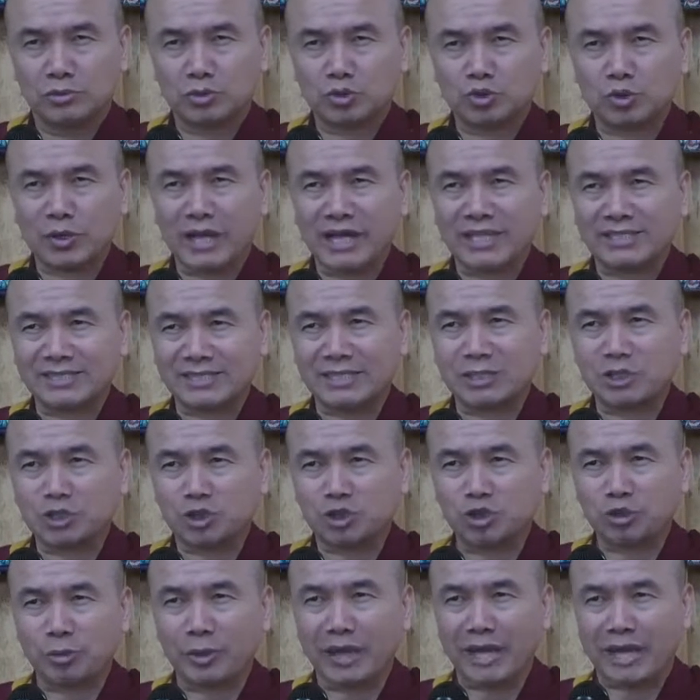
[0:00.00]

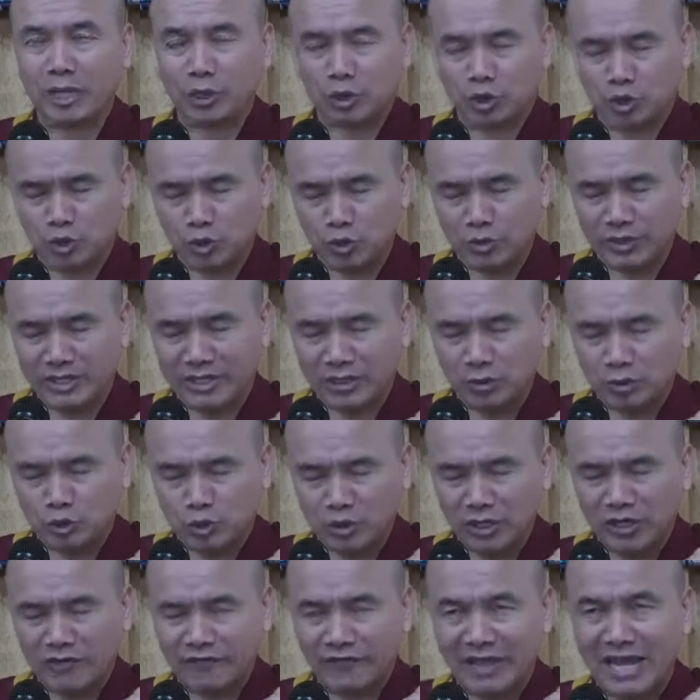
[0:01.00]

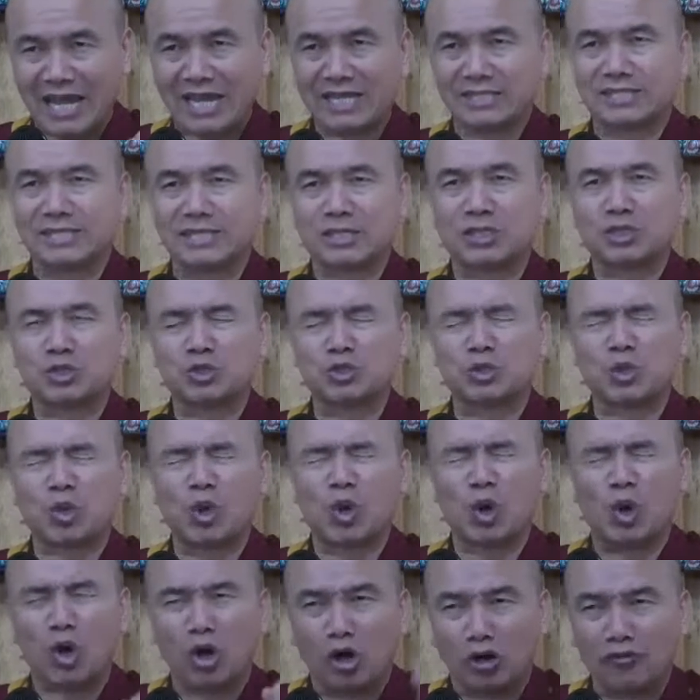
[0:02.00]
have access to
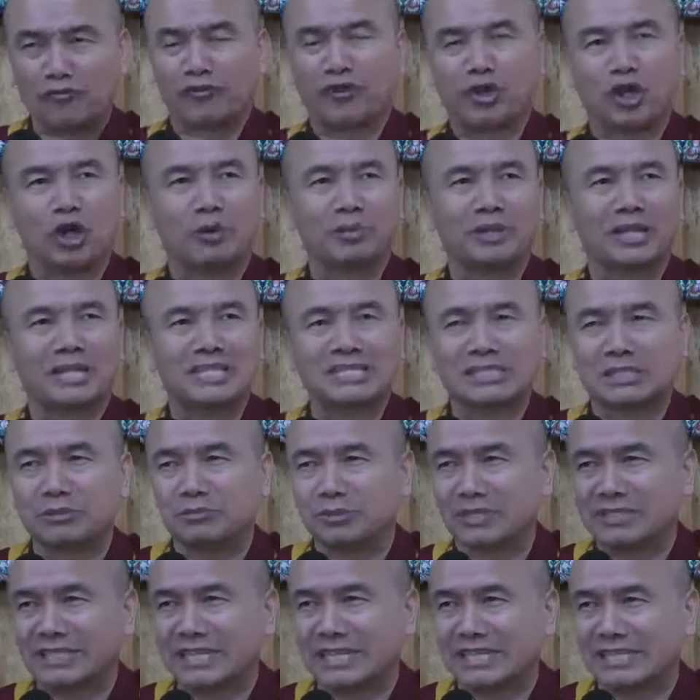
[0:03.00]
all phenomena
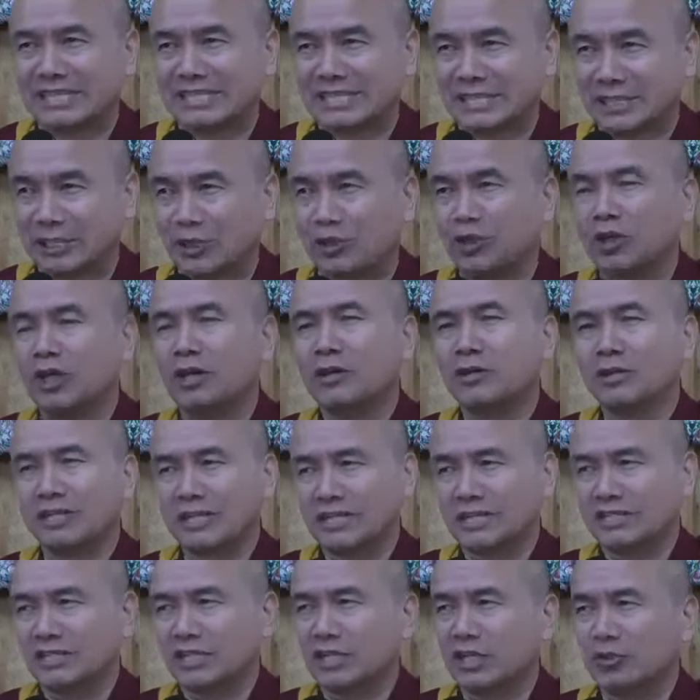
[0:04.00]
simultaneously.
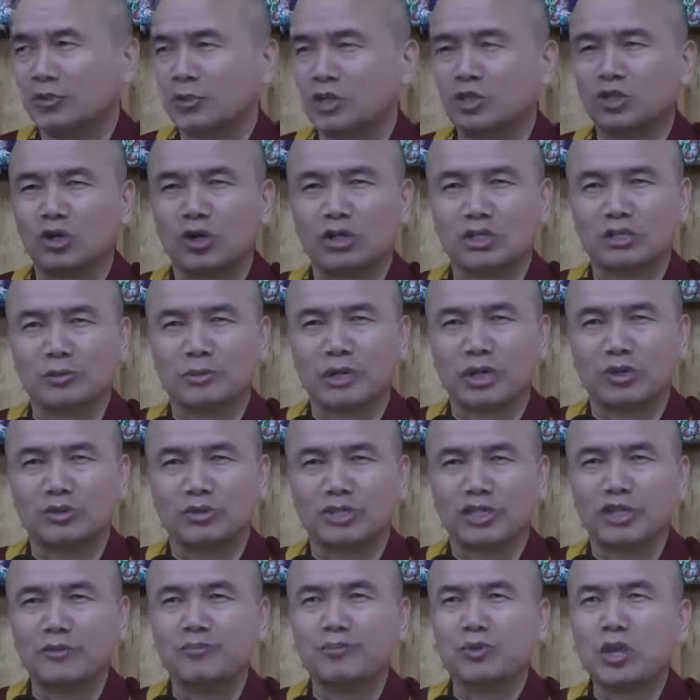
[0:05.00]
Yesterday we talked about
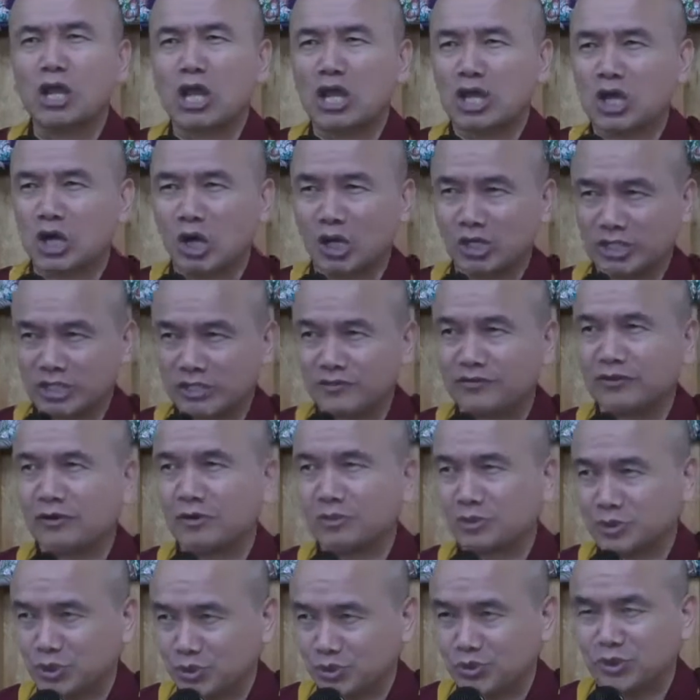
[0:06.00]
the cognitive
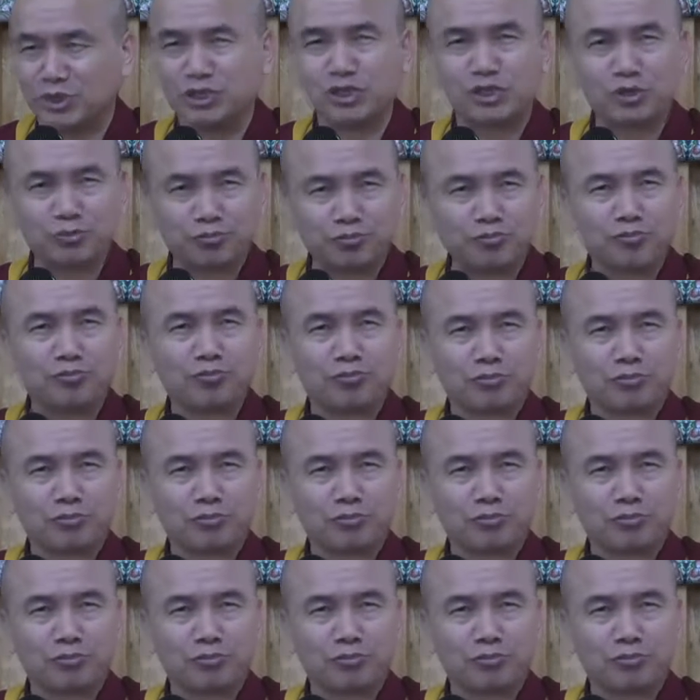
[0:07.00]
obscuration.